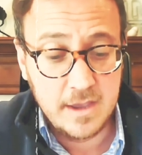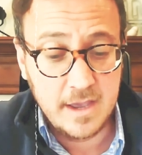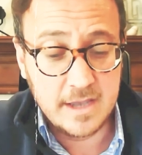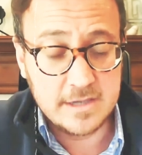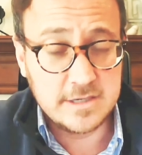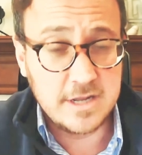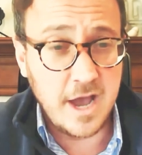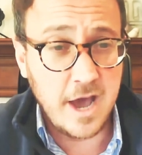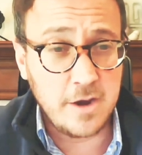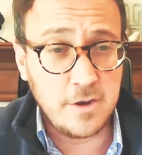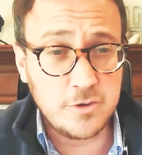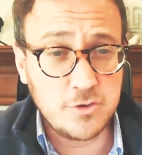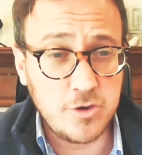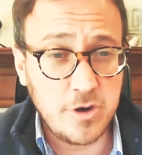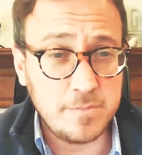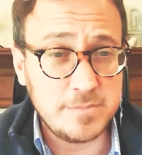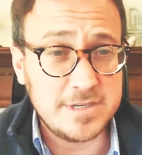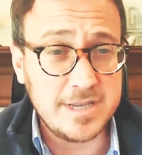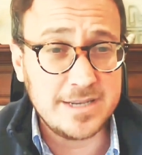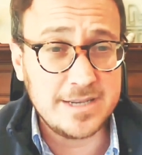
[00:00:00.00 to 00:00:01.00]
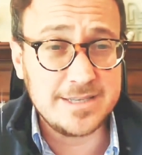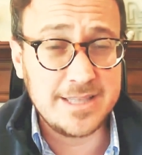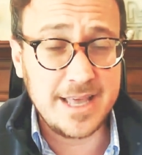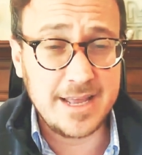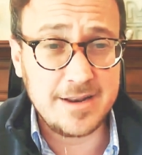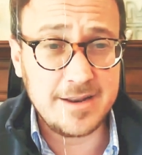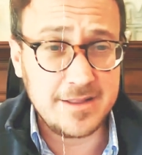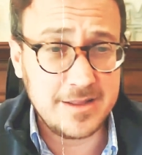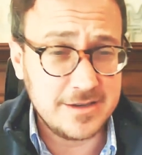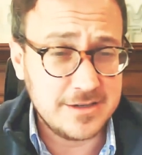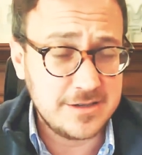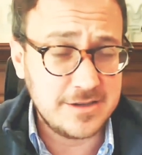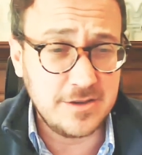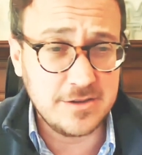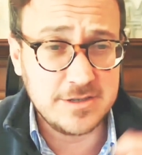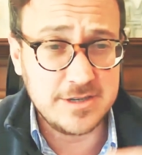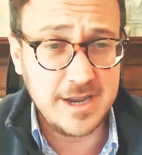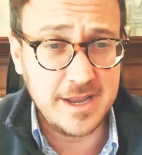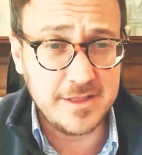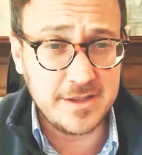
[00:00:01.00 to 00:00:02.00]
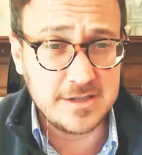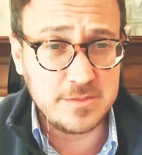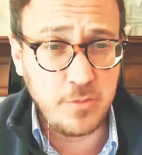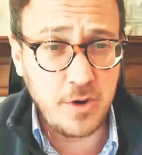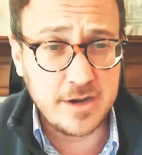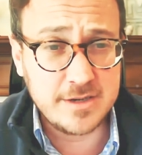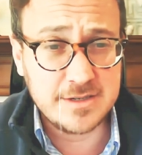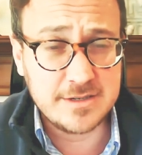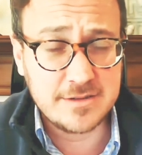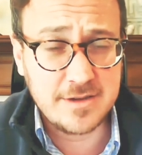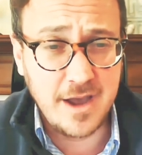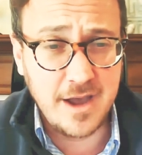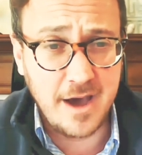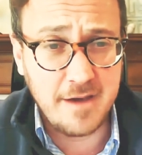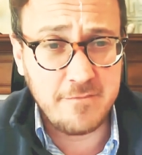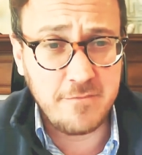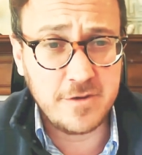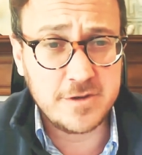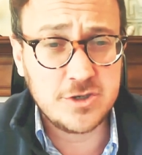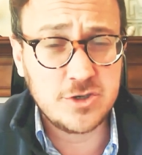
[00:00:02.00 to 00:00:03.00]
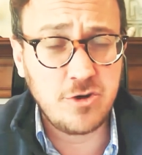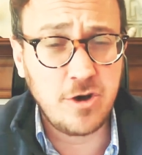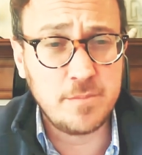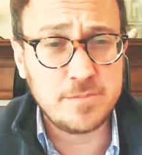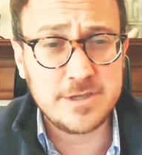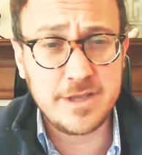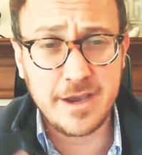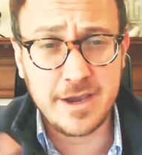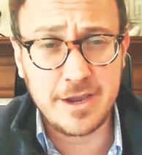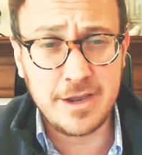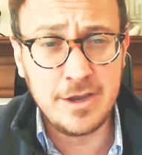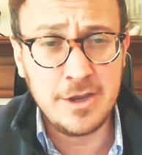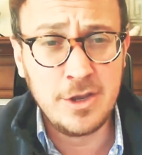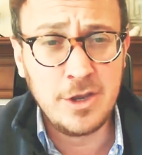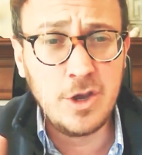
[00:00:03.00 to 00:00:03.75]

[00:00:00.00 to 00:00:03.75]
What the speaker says: is Donald Trump says that, this, you'll see in this press conference, Trump's like,